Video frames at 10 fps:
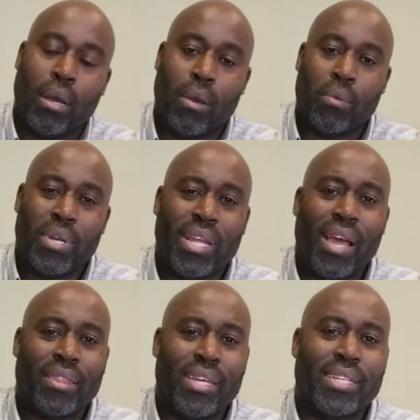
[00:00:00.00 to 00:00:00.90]
What do
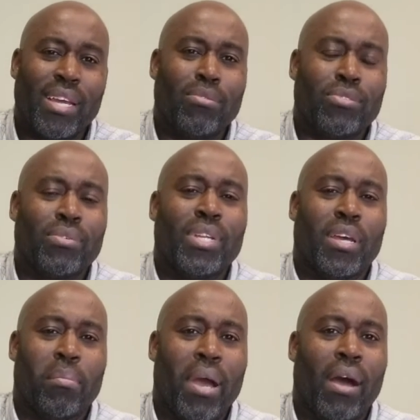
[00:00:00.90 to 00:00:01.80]
y'all think that was really
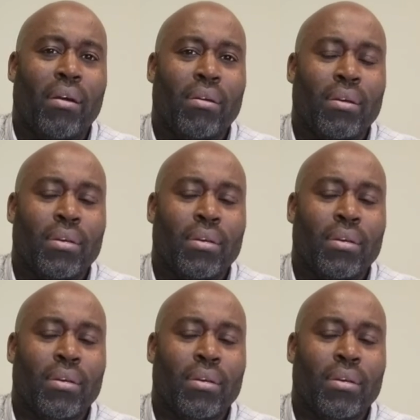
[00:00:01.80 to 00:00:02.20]
about?